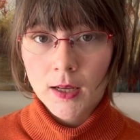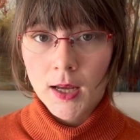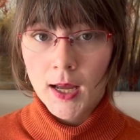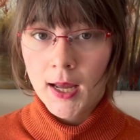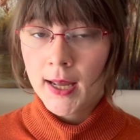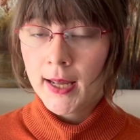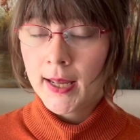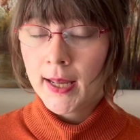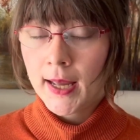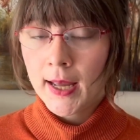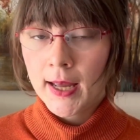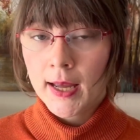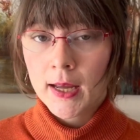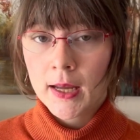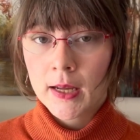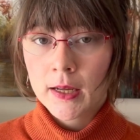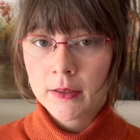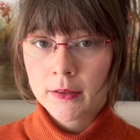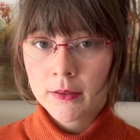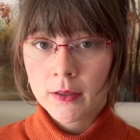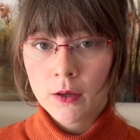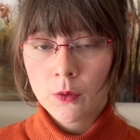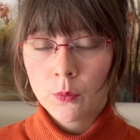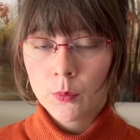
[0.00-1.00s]
I
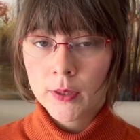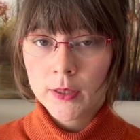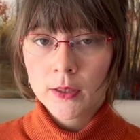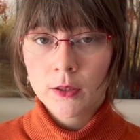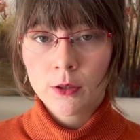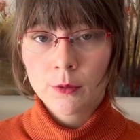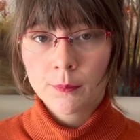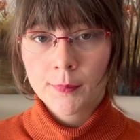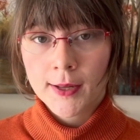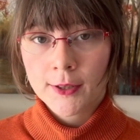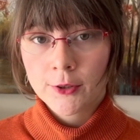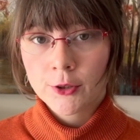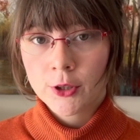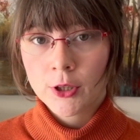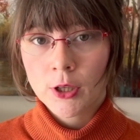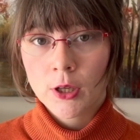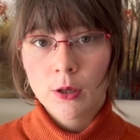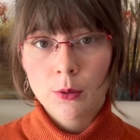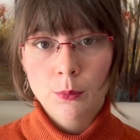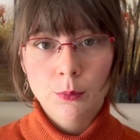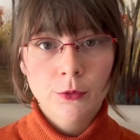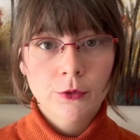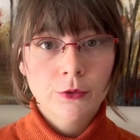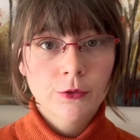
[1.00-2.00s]
had a Whitner metronome